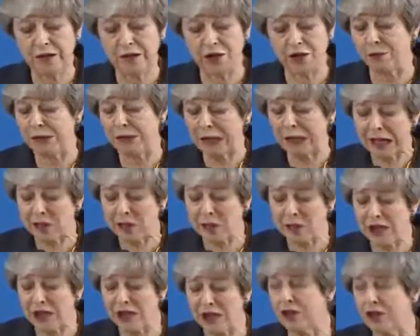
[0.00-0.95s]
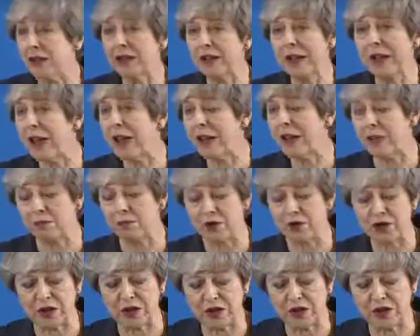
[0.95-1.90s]
You can be Glaswegian and gay and
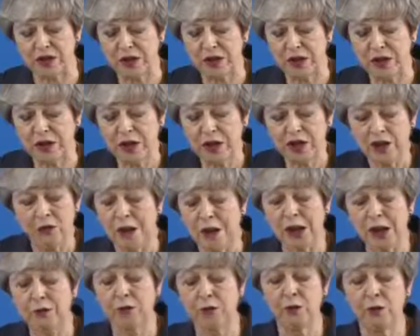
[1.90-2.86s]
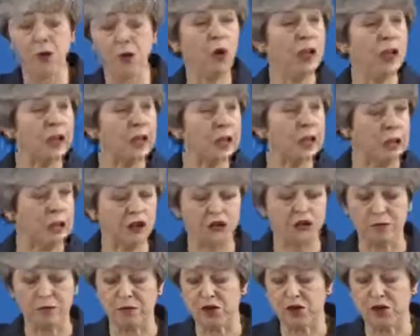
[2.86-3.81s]
British. You might feel more
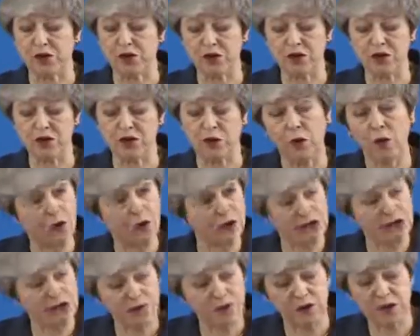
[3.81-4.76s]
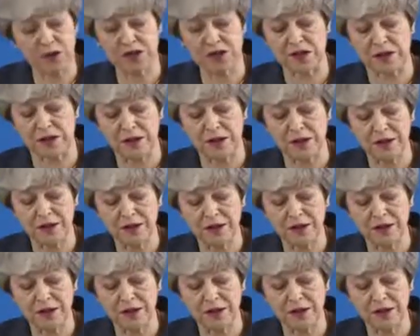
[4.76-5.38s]
English than British, or vice versa.